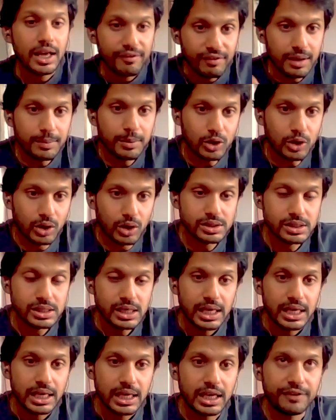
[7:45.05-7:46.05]
Why? Because
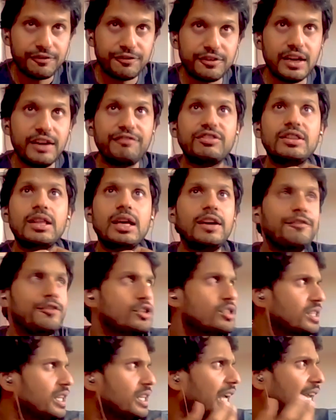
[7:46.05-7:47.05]
if
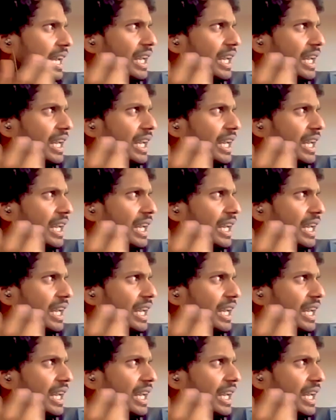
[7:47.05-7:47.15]
you see